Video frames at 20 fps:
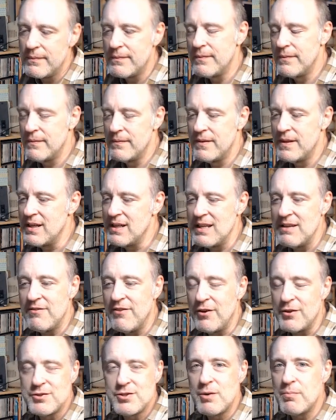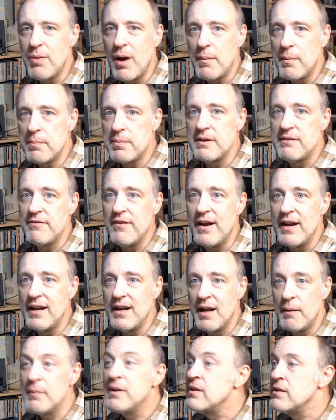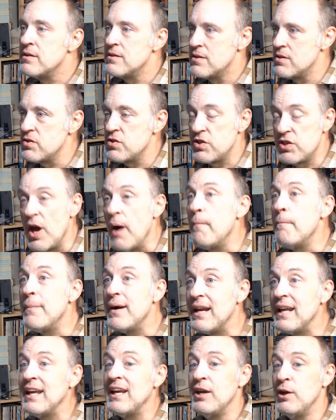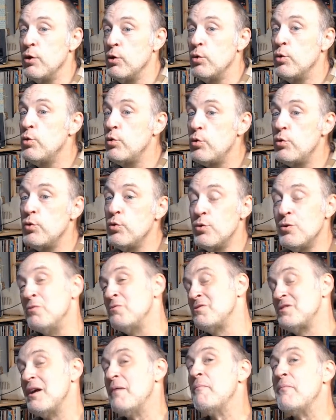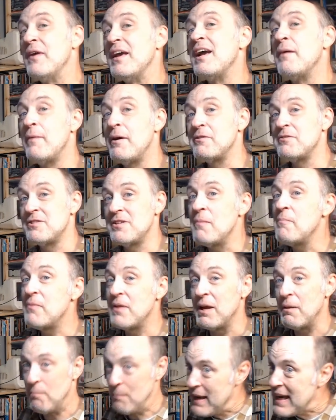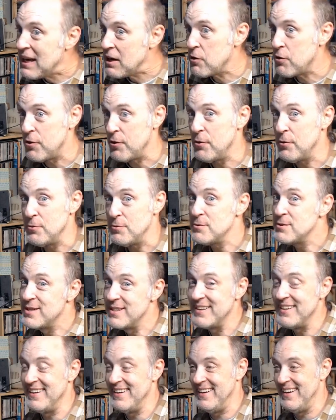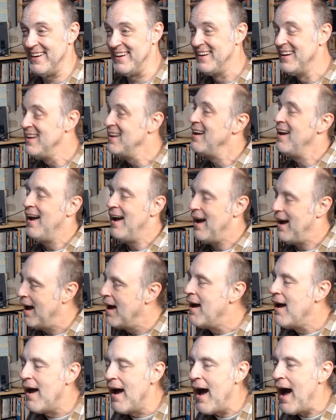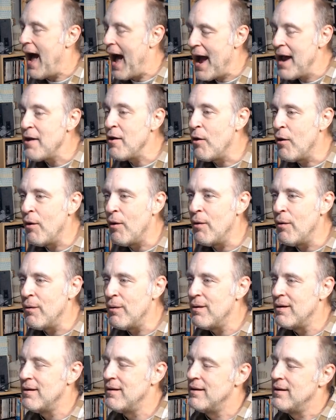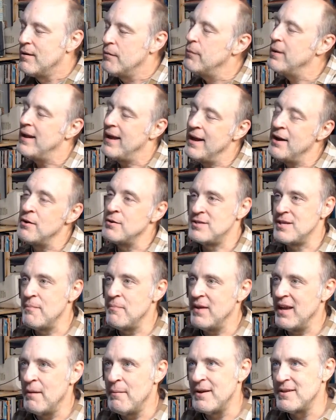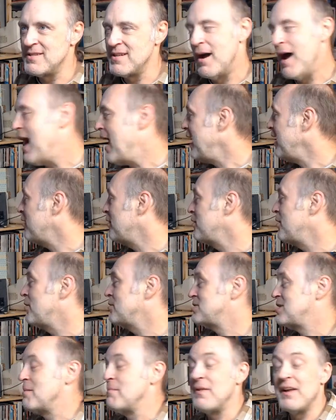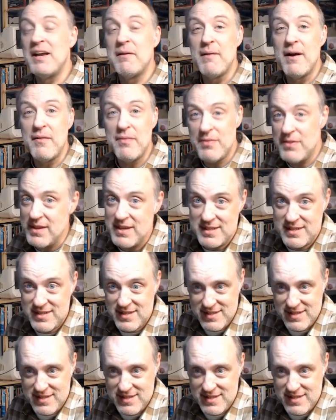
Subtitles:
the defaults are probably fine. I mean, somebody who knew something about something picked those. I know something about I don't know something about this